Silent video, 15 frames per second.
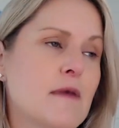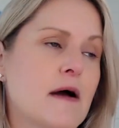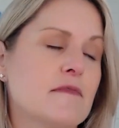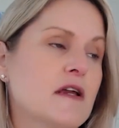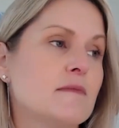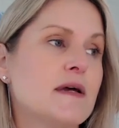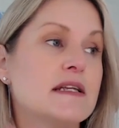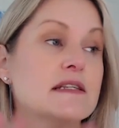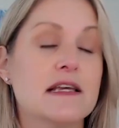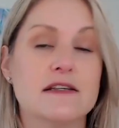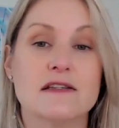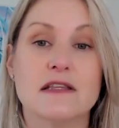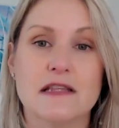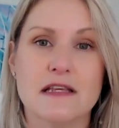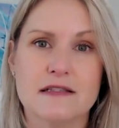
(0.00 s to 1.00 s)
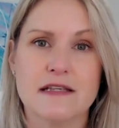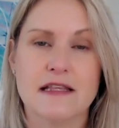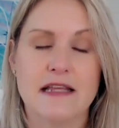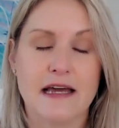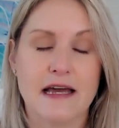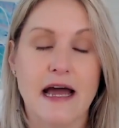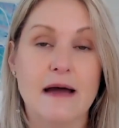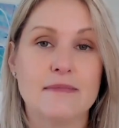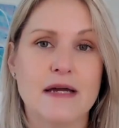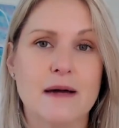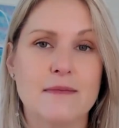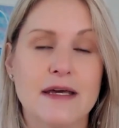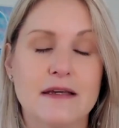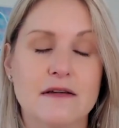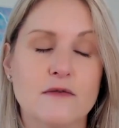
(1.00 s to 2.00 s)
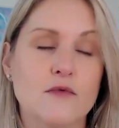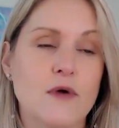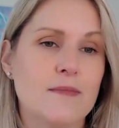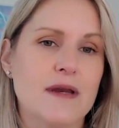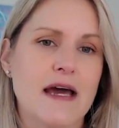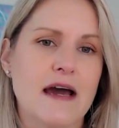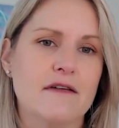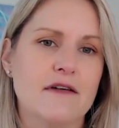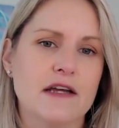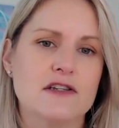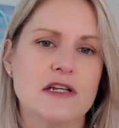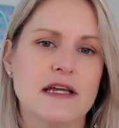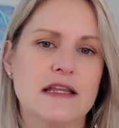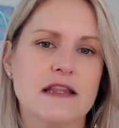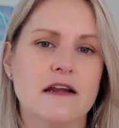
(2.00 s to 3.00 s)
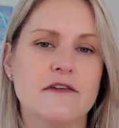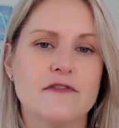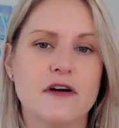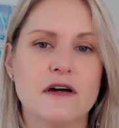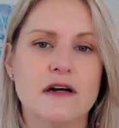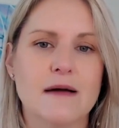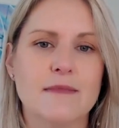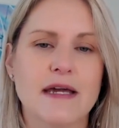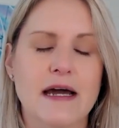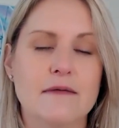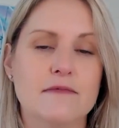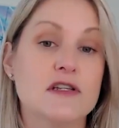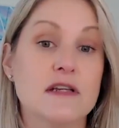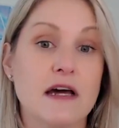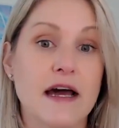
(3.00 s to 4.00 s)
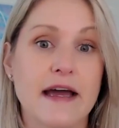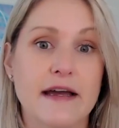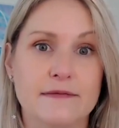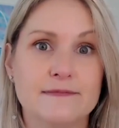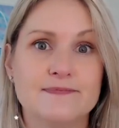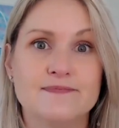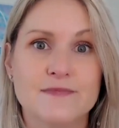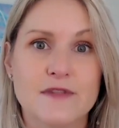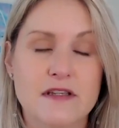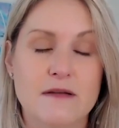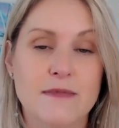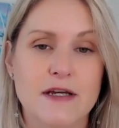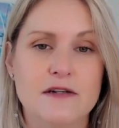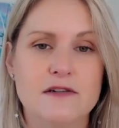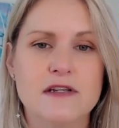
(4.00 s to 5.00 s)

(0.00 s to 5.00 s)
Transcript: I'm going to be teaching this in the upcoming webinar, actually, that I've got coming up tonight. It's going to be on